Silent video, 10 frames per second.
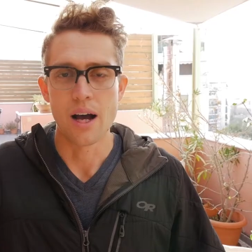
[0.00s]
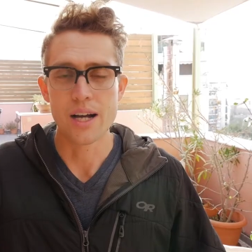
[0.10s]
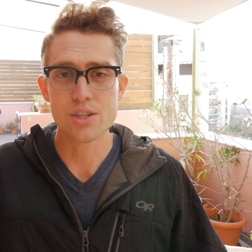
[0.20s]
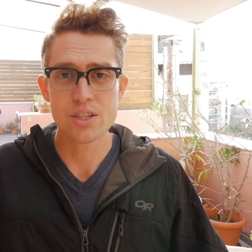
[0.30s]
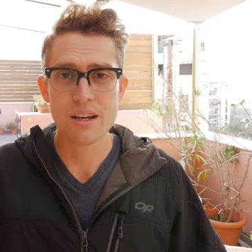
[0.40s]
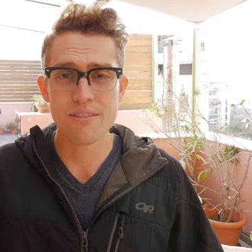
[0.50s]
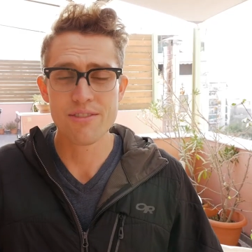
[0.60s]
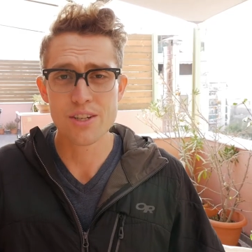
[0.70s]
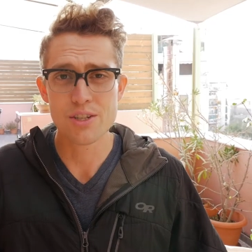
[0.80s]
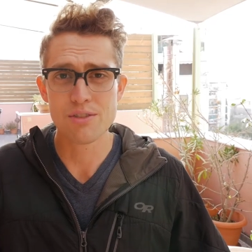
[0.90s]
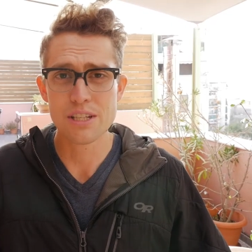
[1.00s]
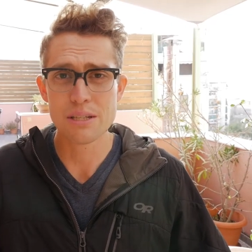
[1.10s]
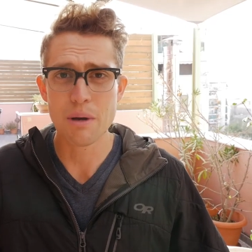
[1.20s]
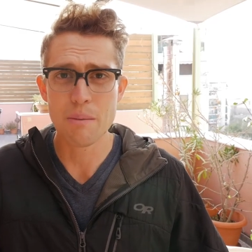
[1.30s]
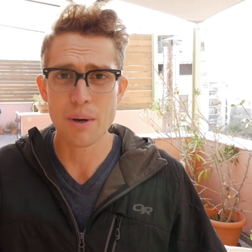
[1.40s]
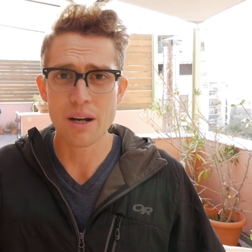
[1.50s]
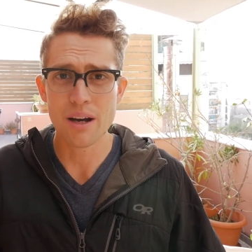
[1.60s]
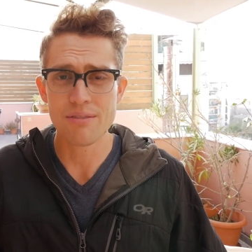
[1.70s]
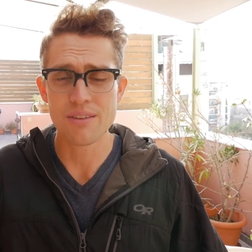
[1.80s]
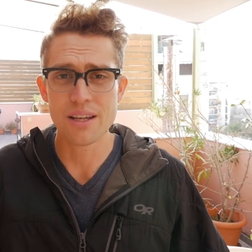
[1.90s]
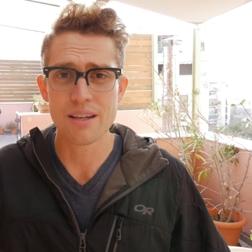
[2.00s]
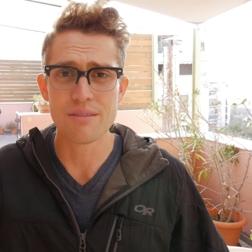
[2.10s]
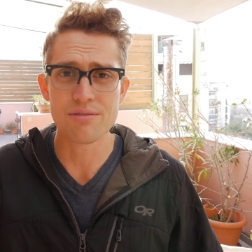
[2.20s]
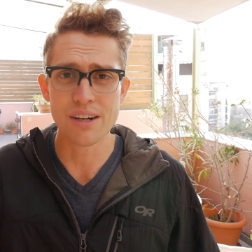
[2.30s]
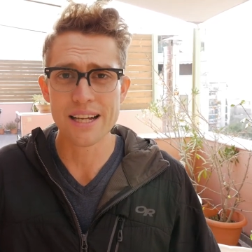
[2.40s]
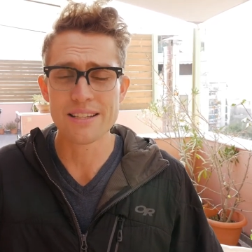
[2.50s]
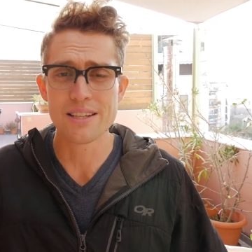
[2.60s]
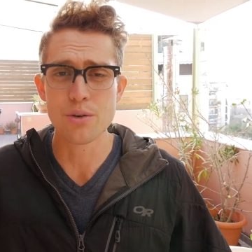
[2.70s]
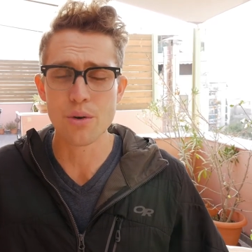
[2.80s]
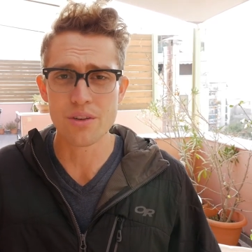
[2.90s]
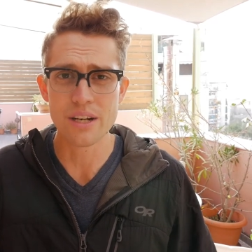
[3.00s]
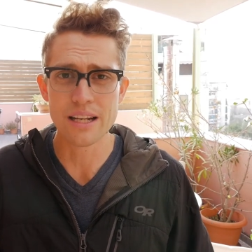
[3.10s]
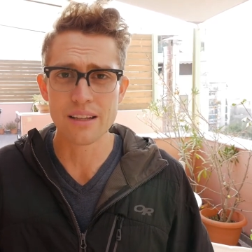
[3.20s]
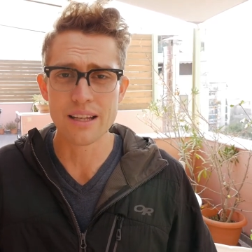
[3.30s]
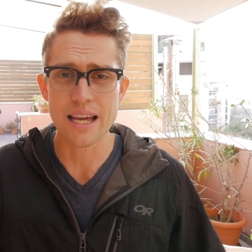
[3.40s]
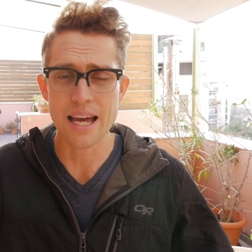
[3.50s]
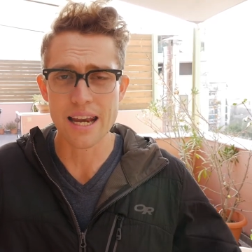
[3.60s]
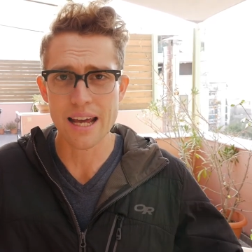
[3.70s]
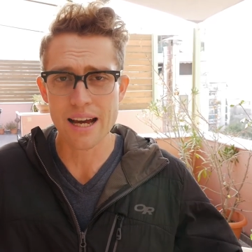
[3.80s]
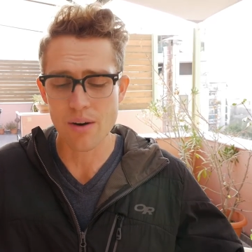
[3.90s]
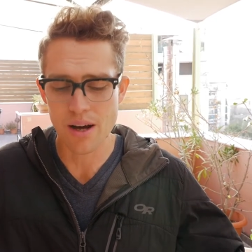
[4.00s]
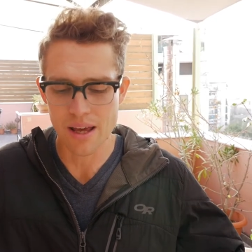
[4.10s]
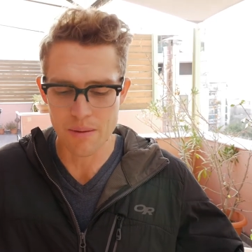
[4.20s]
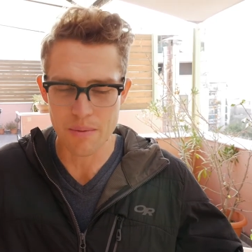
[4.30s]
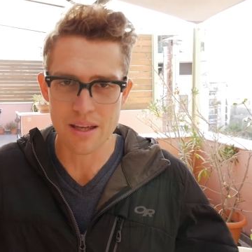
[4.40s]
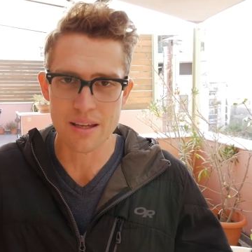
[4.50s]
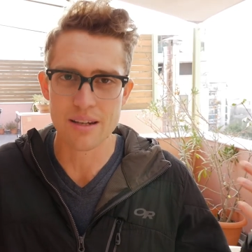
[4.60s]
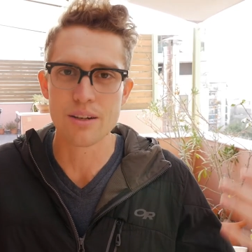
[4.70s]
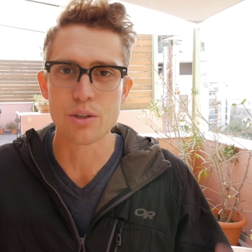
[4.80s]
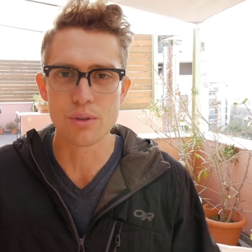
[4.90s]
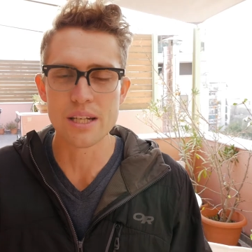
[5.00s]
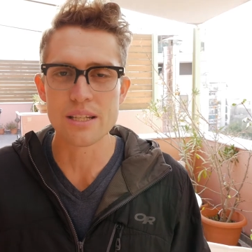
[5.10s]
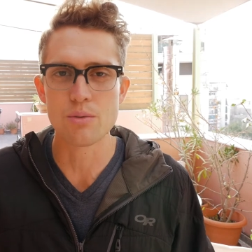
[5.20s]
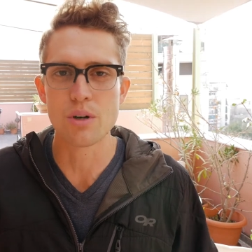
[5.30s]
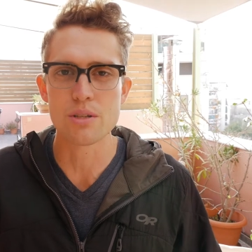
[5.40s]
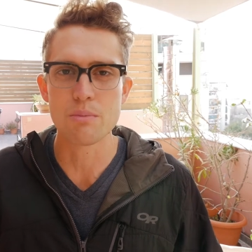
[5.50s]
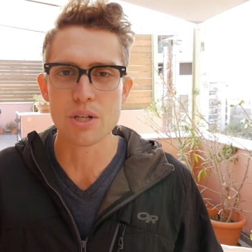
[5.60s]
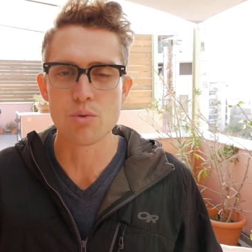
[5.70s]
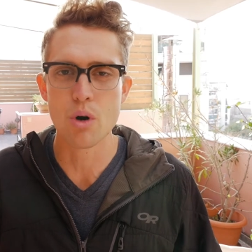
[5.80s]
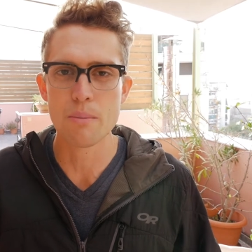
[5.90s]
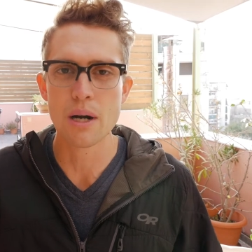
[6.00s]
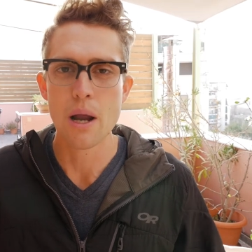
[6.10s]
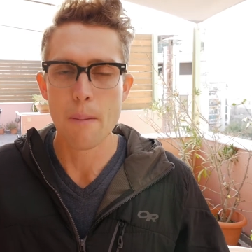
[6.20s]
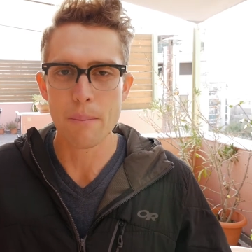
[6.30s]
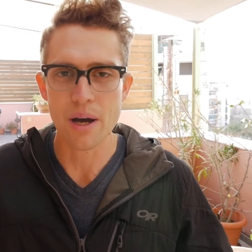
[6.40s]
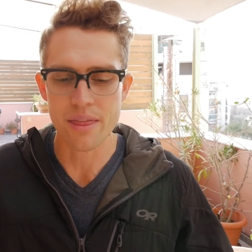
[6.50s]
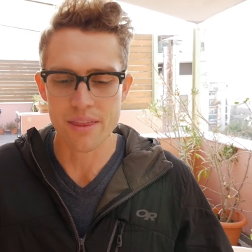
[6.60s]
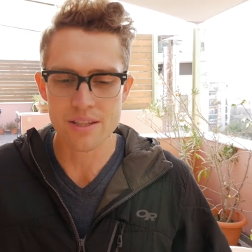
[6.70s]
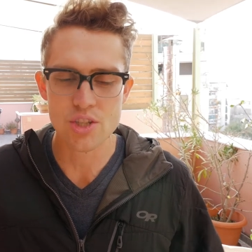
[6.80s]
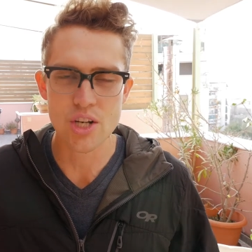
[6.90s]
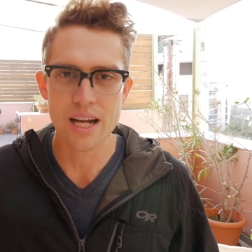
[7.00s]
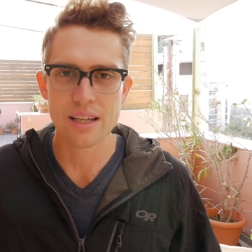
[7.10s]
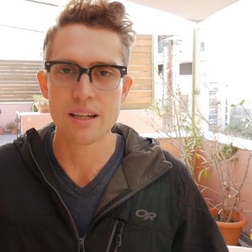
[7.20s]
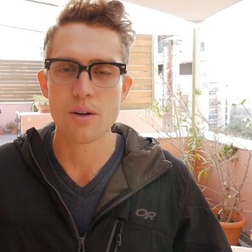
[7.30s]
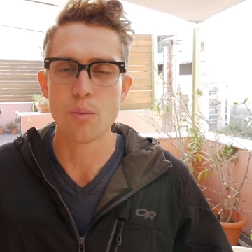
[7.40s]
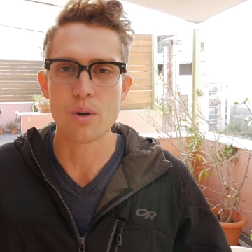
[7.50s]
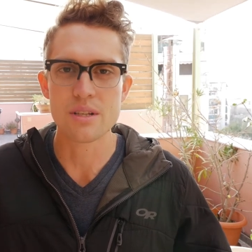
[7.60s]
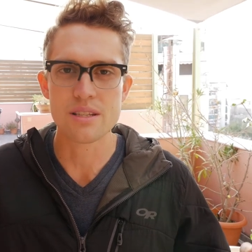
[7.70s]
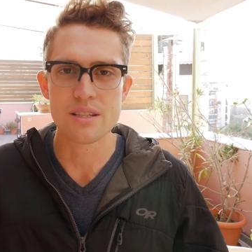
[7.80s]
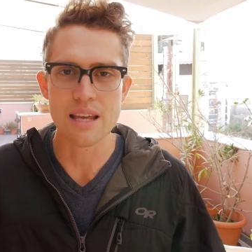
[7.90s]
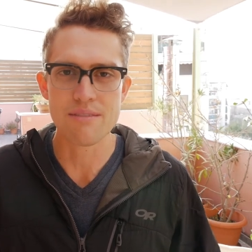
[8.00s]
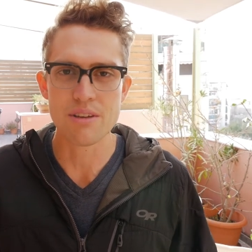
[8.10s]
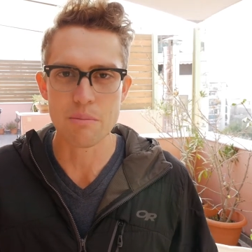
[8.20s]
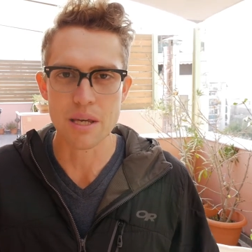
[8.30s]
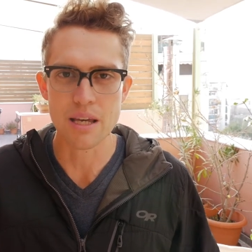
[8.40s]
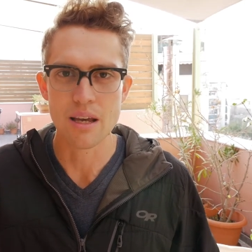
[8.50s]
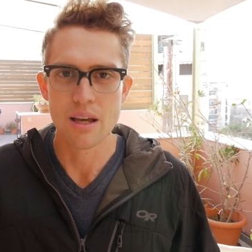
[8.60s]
I just got finished freezing my butt off in France and northern Italy, and now I am in Greece where it's much warmer, but this jacket was saving me.